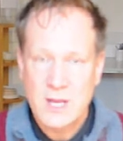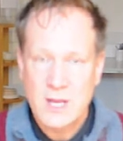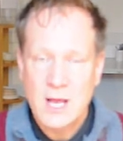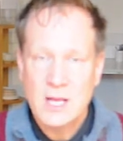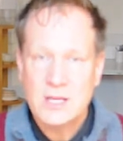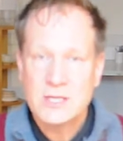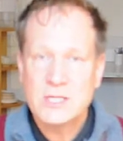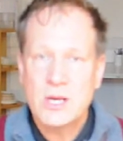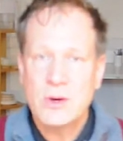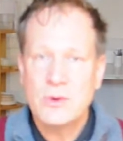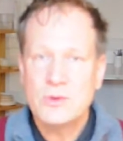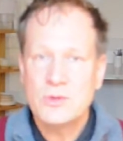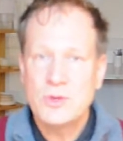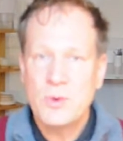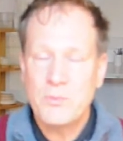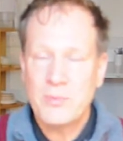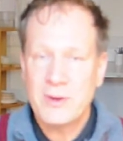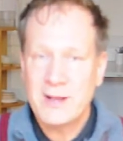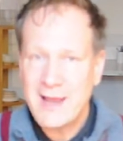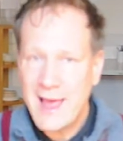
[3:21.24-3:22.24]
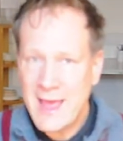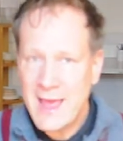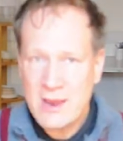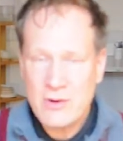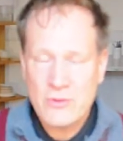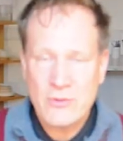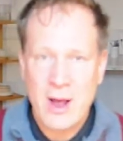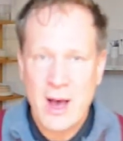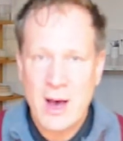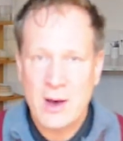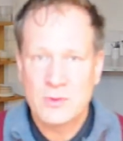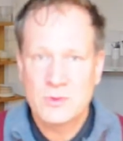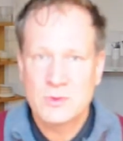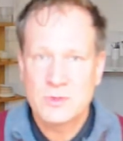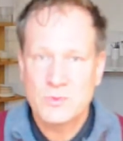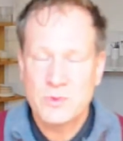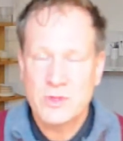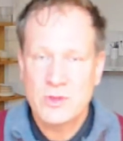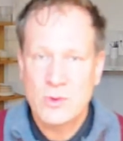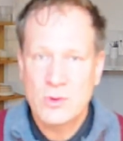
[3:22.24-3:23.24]
So you play around
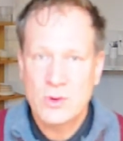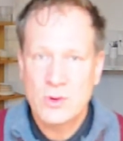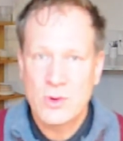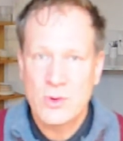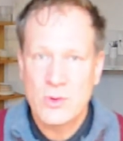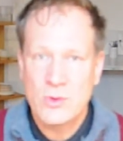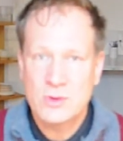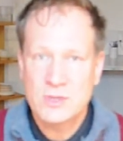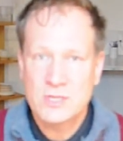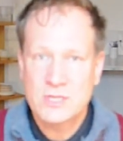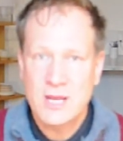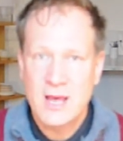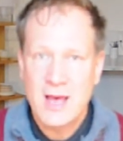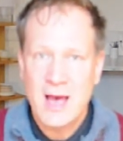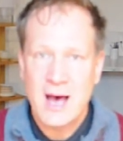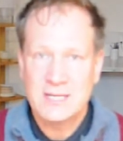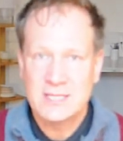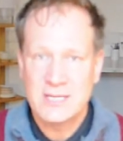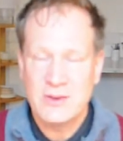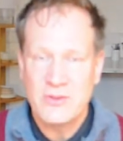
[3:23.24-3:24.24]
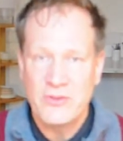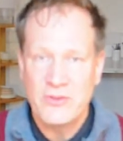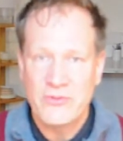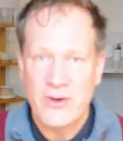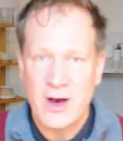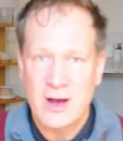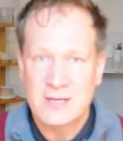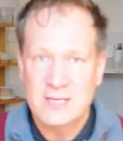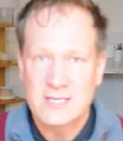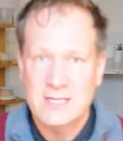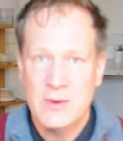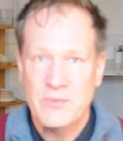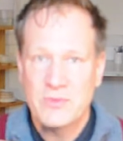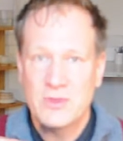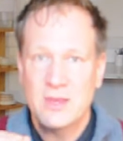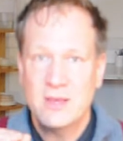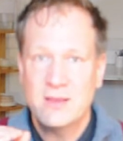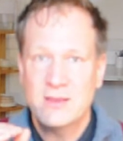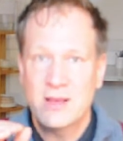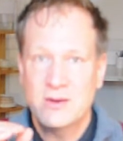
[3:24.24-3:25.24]
with your chords until you find
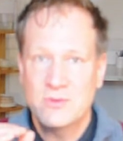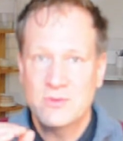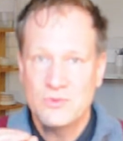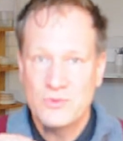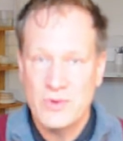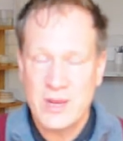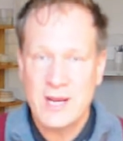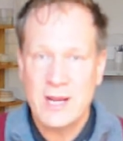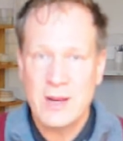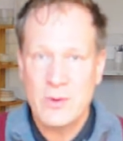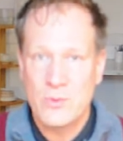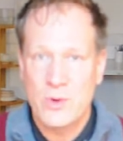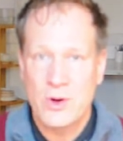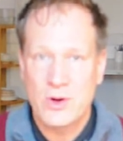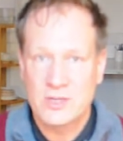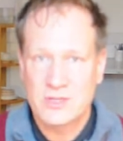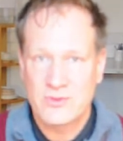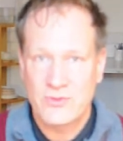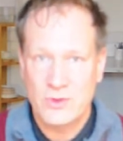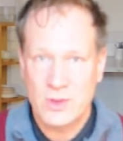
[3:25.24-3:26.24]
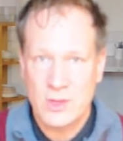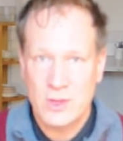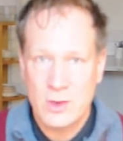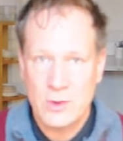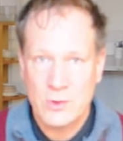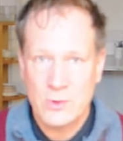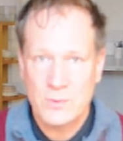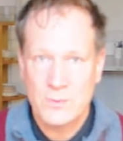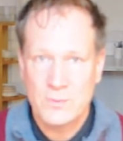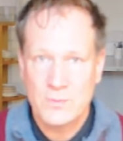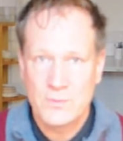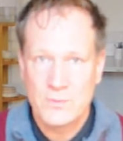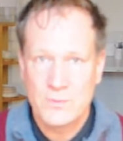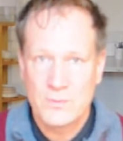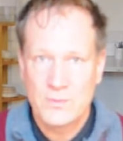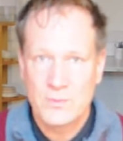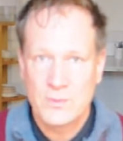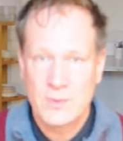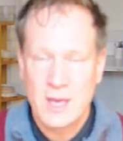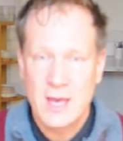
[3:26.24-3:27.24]
something that really works for you.
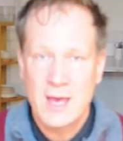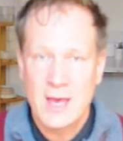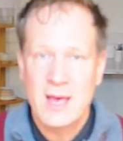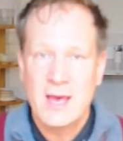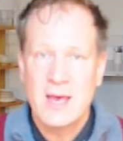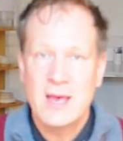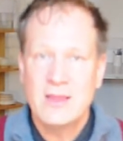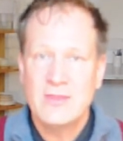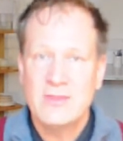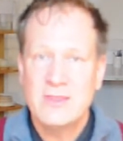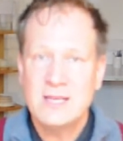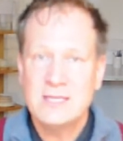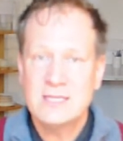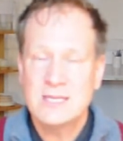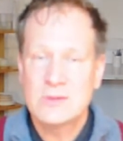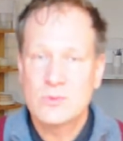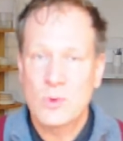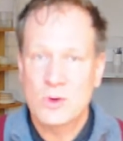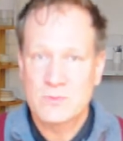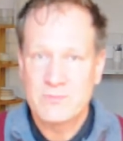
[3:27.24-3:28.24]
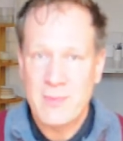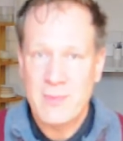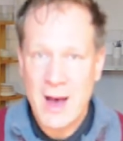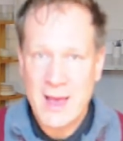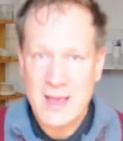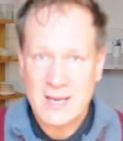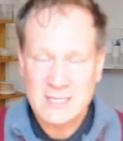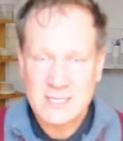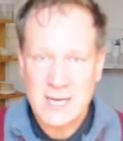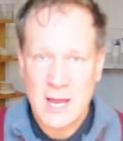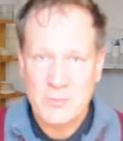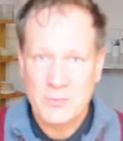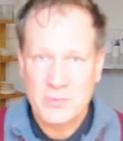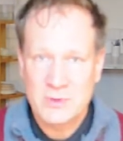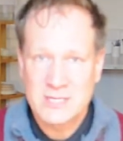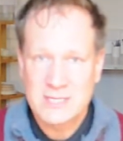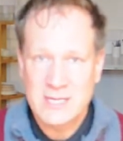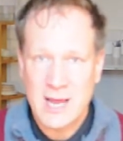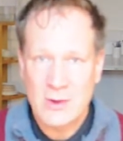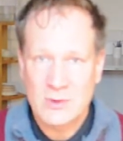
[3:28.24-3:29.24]
This is what my example
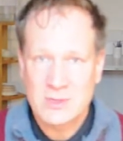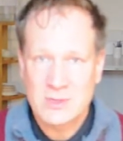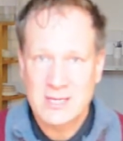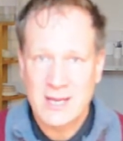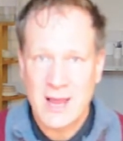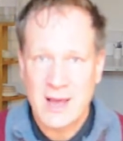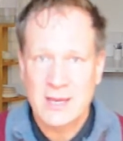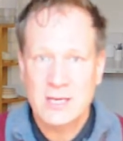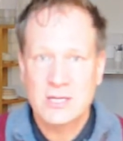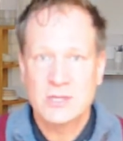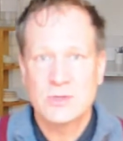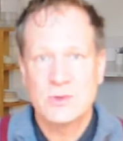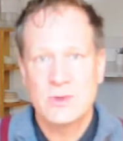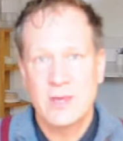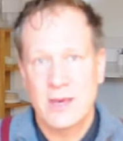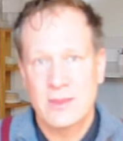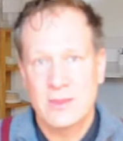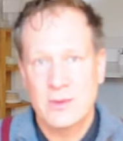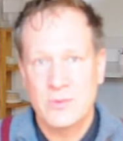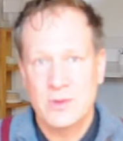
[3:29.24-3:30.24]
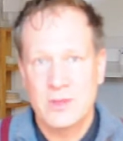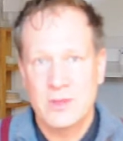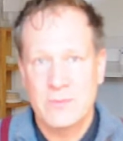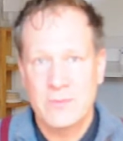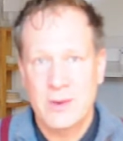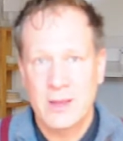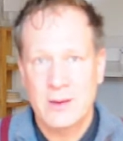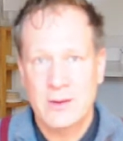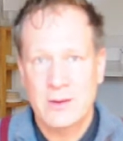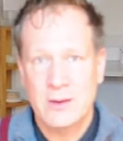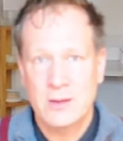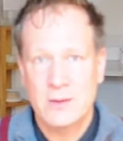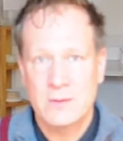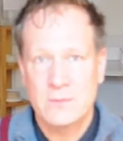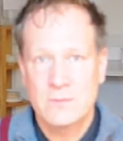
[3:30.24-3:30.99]
sounds like together with the melody.